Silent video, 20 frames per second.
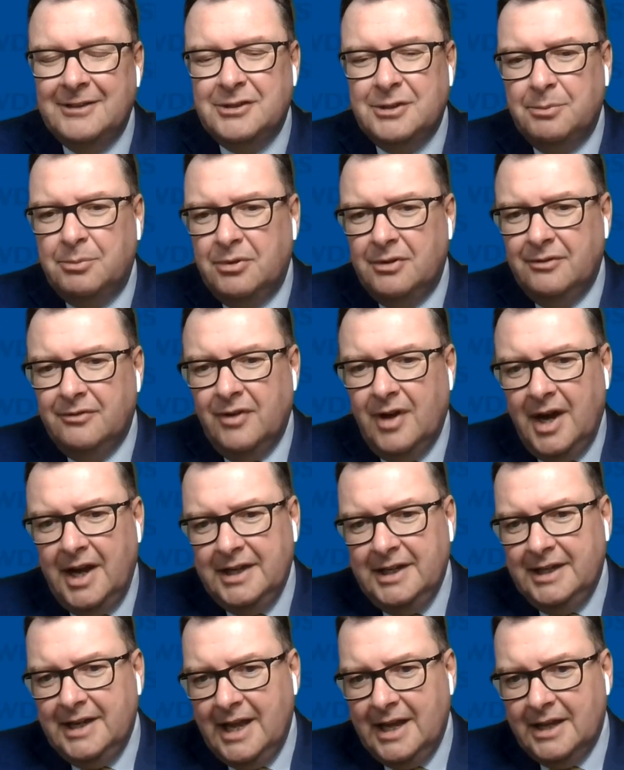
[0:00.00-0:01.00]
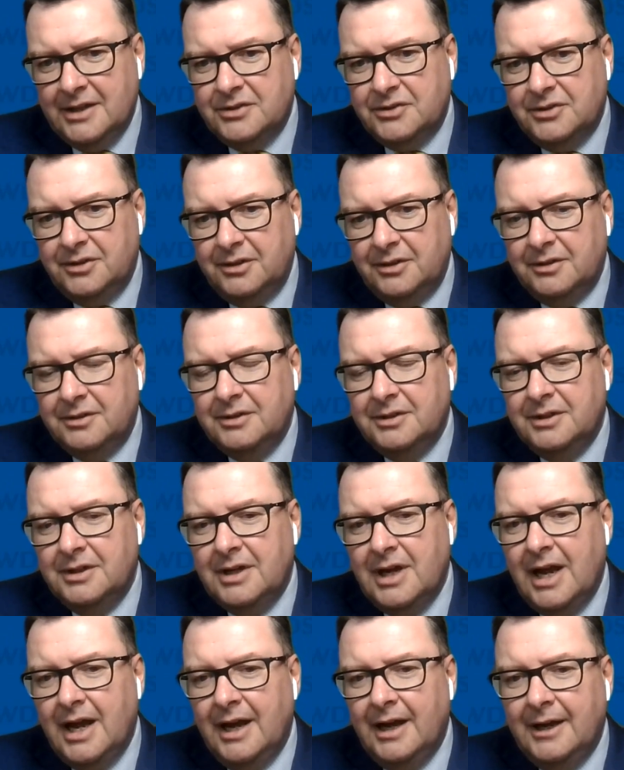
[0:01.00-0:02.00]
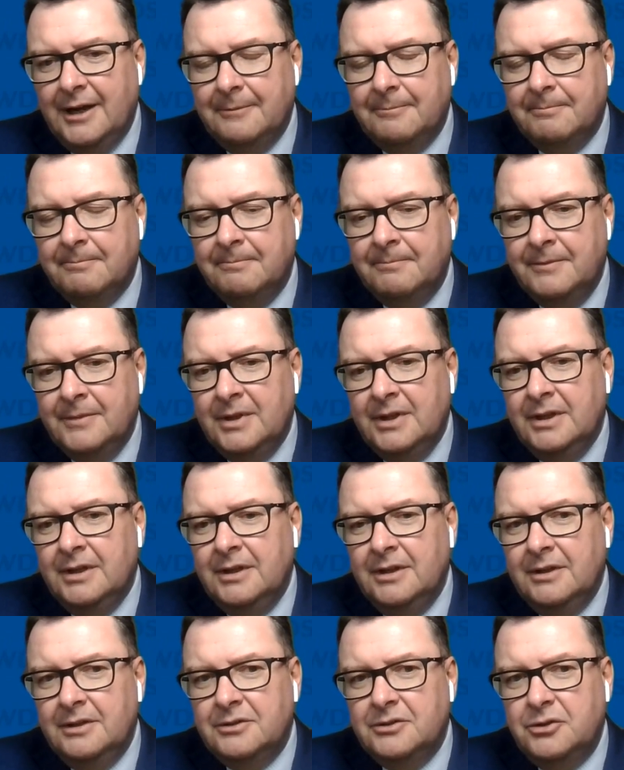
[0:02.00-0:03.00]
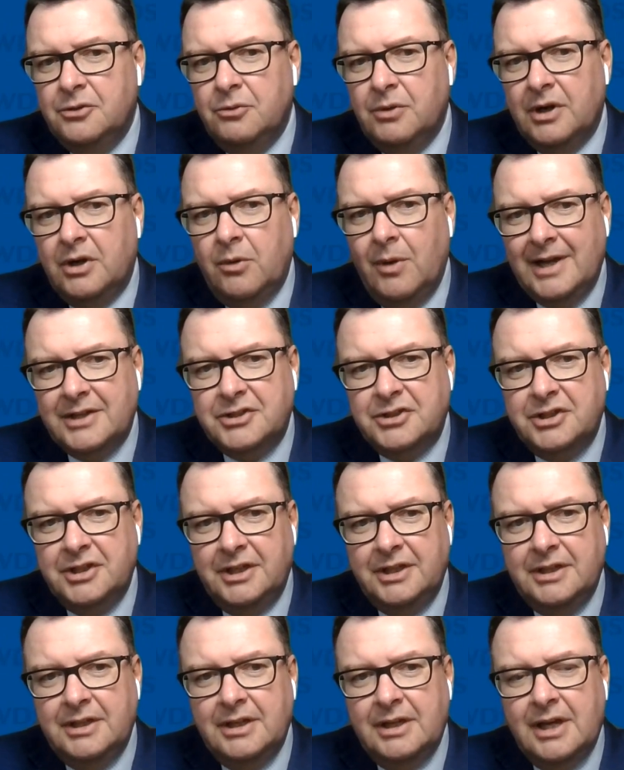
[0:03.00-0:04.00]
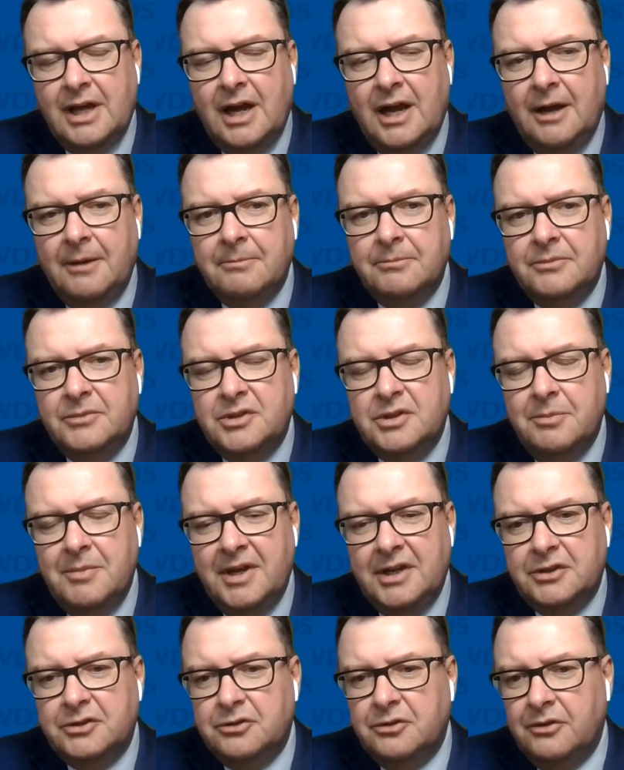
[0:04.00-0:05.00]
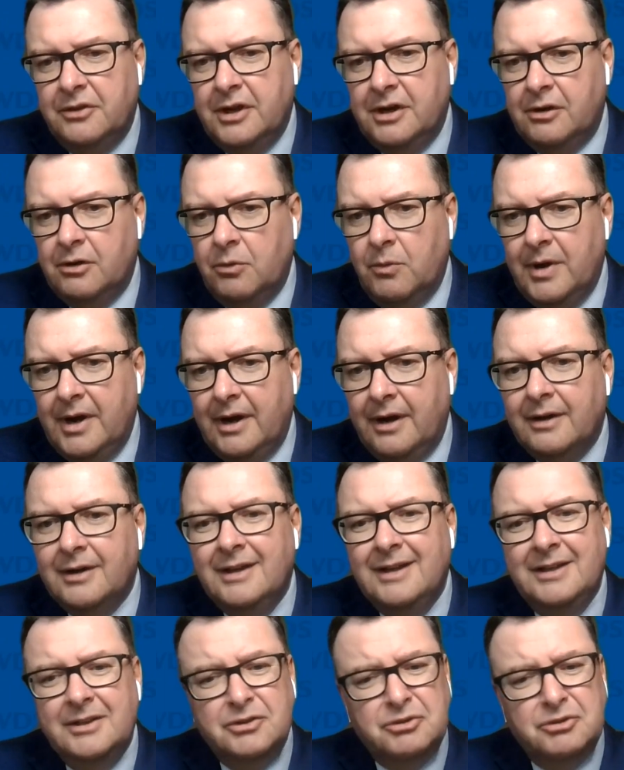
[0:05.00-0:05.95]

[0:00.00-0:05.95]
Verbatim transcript: uh, to provide an answer um, to a question um, to make sure they're aware.